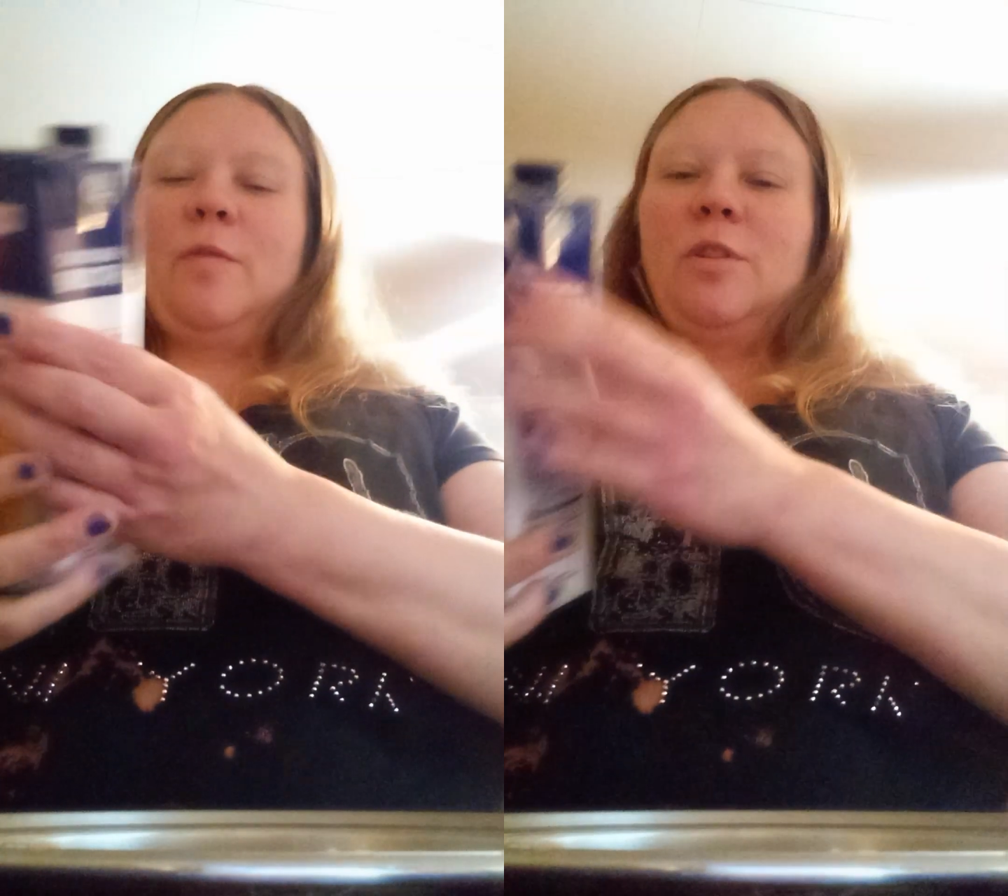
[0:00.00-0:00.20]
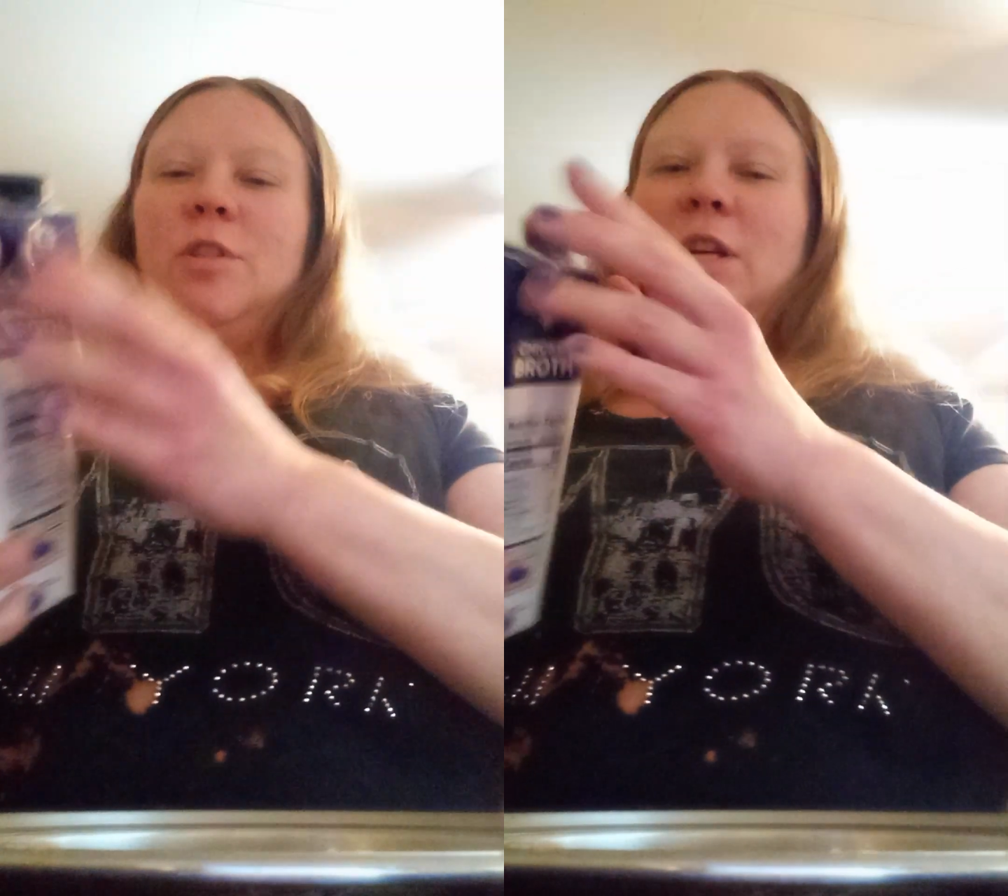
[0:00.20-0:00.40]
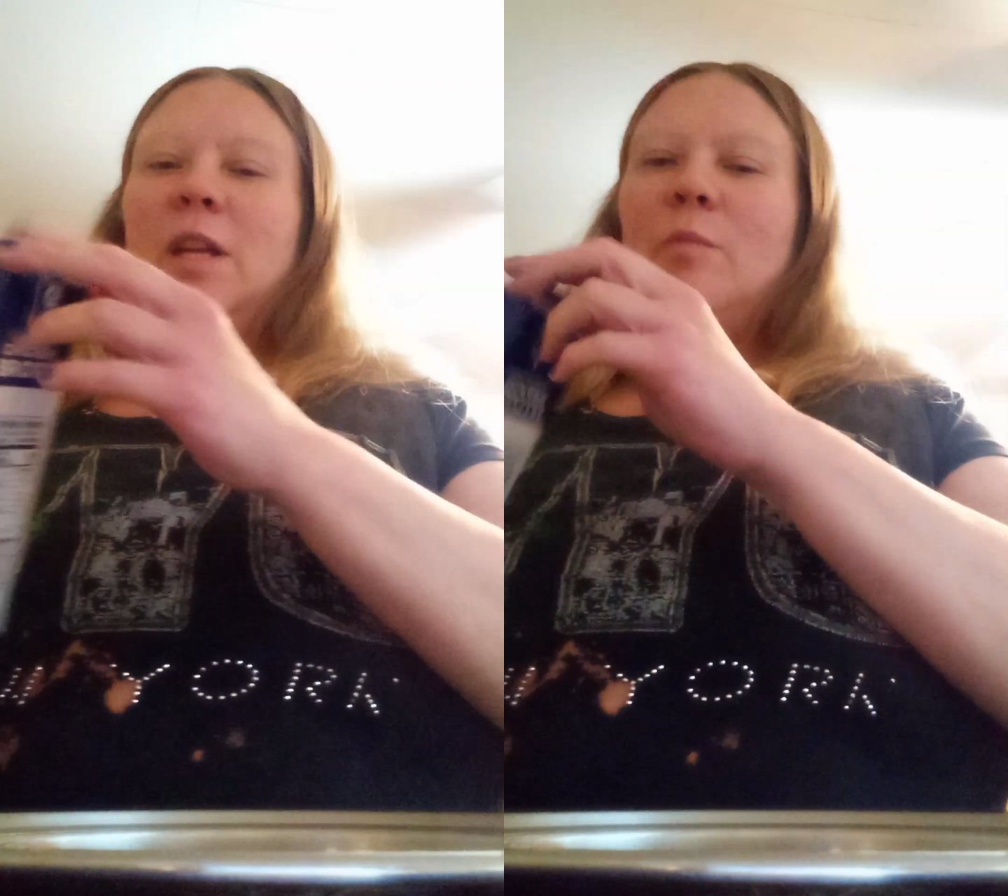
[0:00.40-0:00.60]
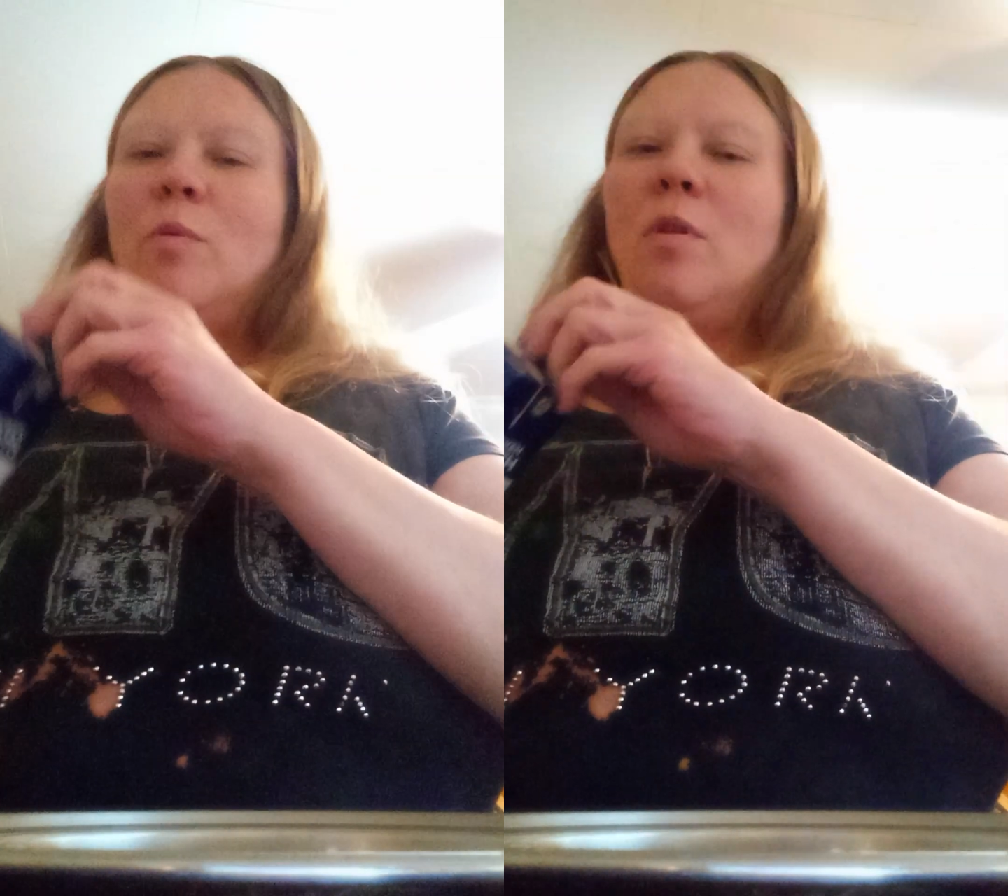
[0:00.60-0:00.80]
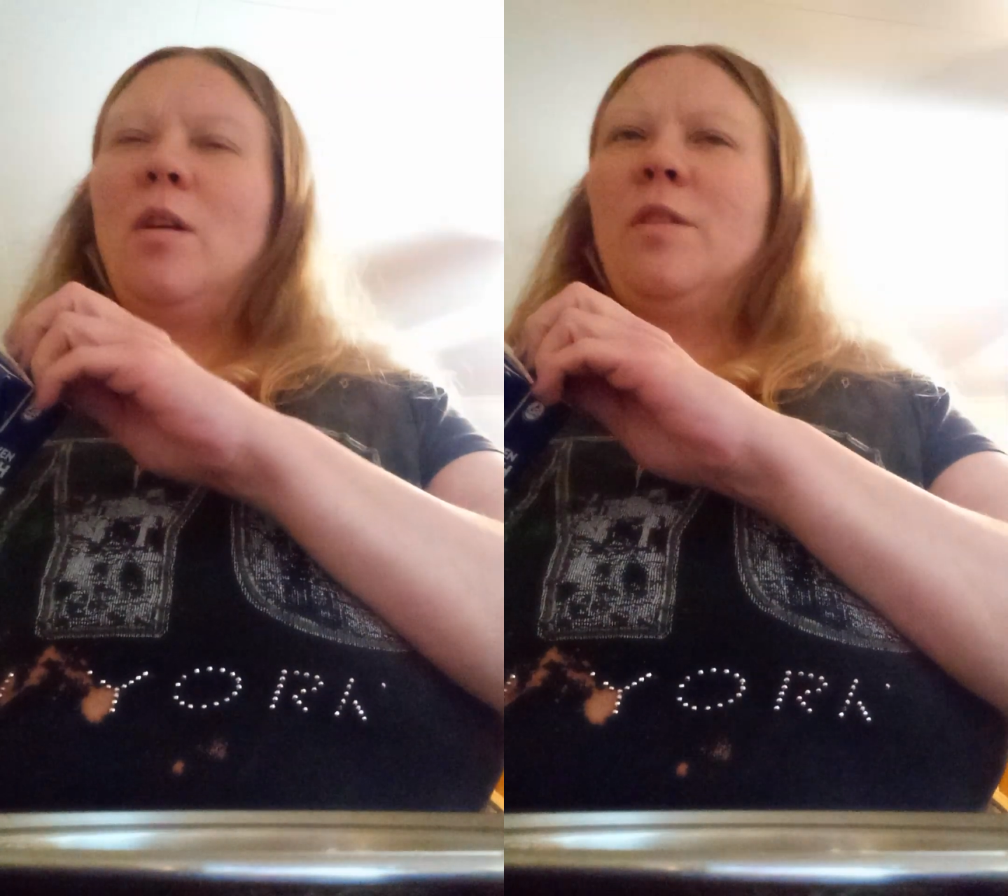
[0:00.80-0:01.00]
for
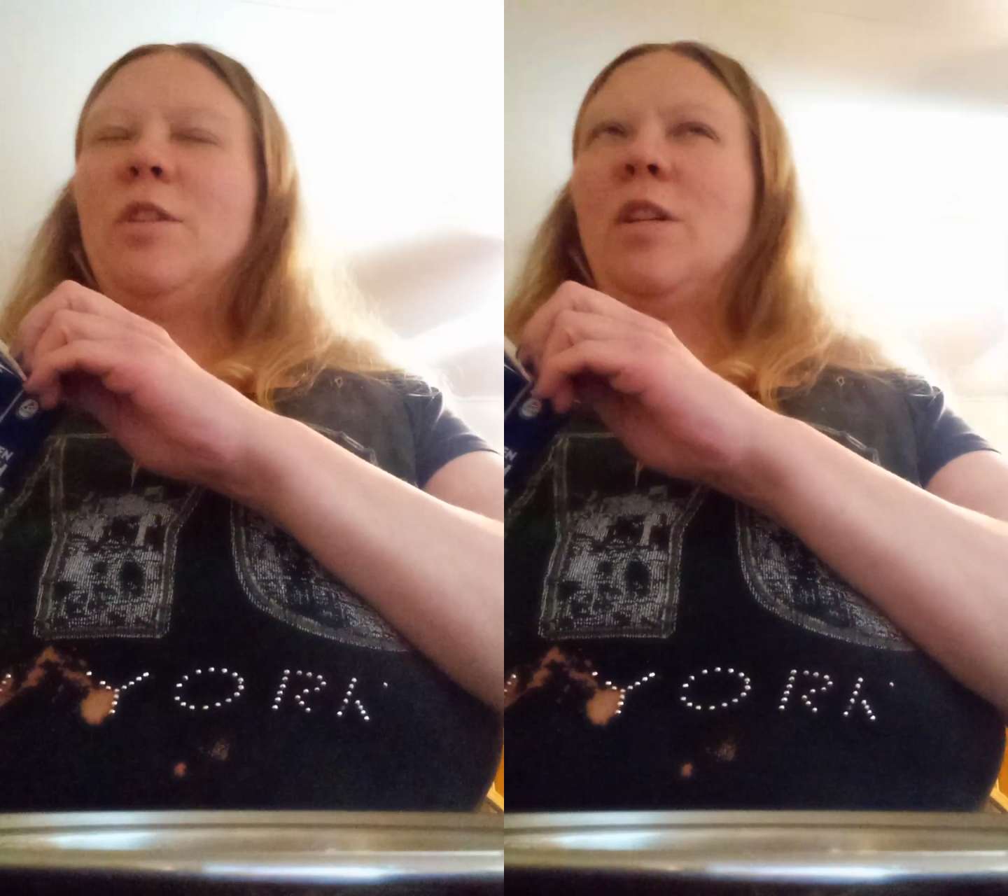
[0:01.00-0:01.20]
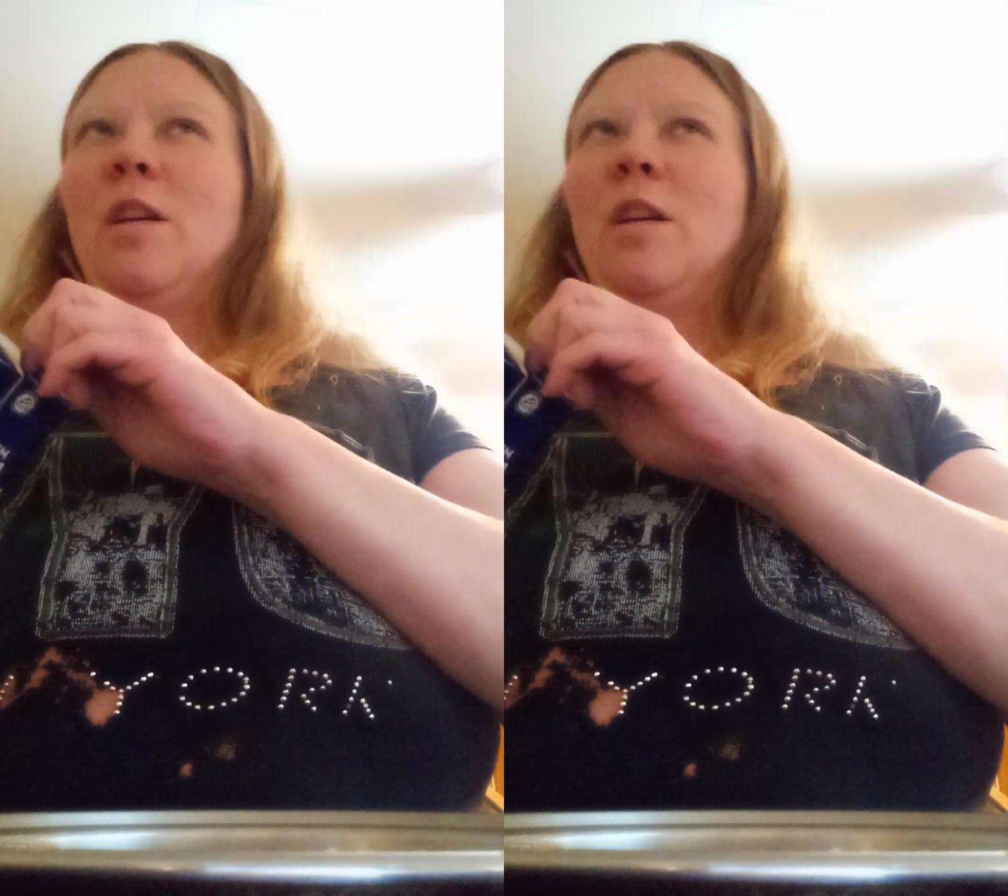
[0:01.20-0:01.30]
chicken broth.